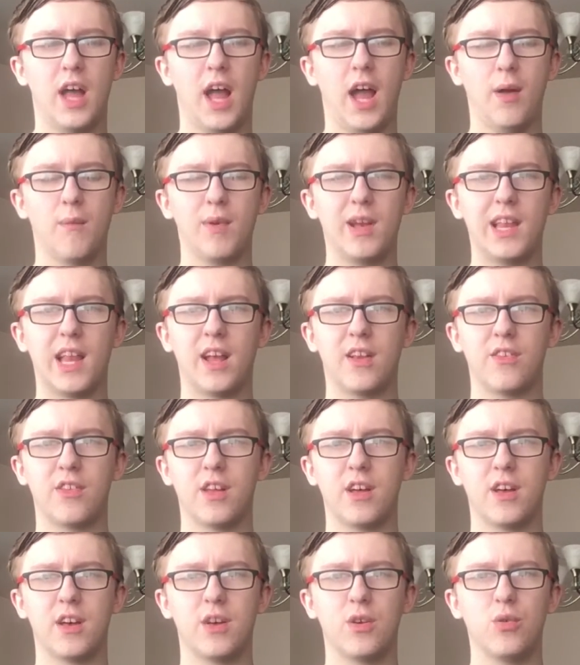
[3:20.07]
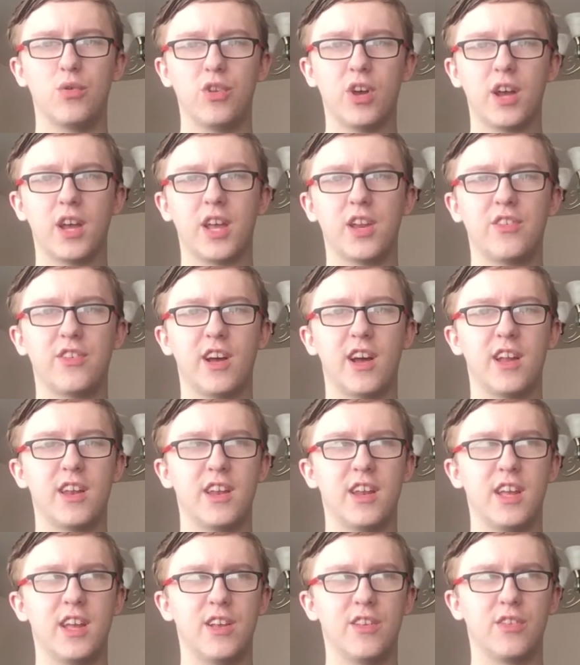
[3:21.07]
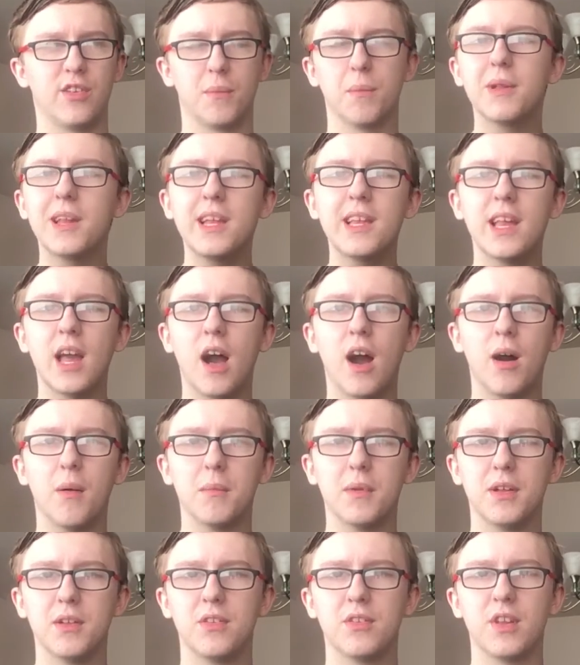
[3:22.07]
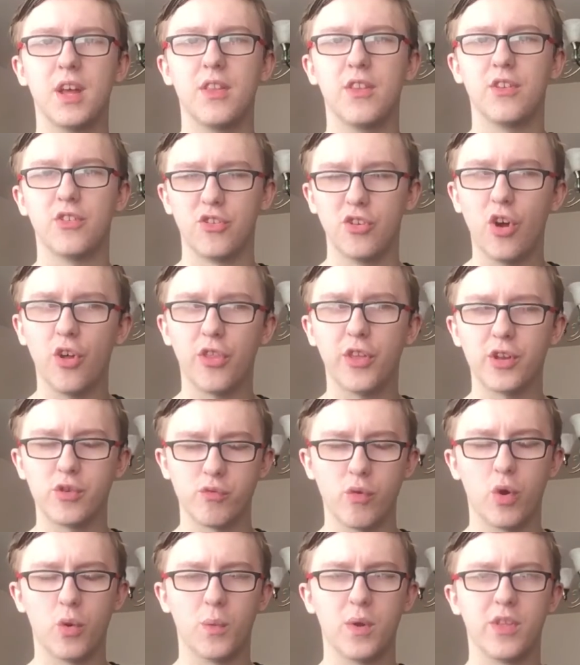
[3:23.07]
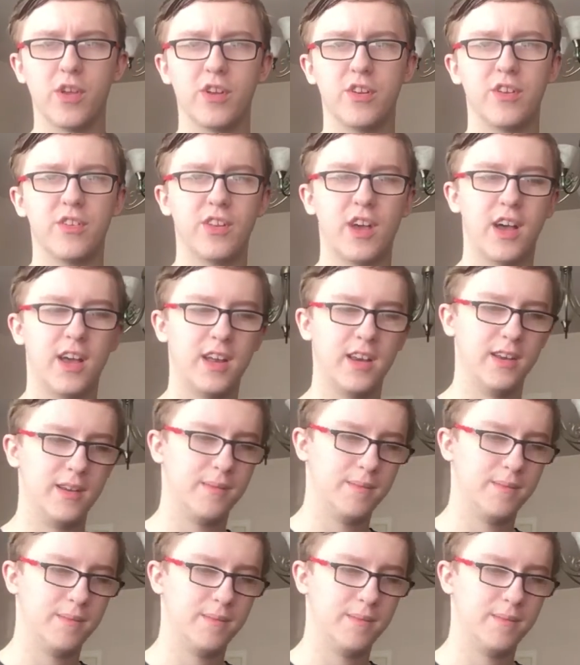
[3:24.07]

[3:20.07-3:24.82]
and realise that Uzaki-chan is completely harmless and there's nothing wrong with her design.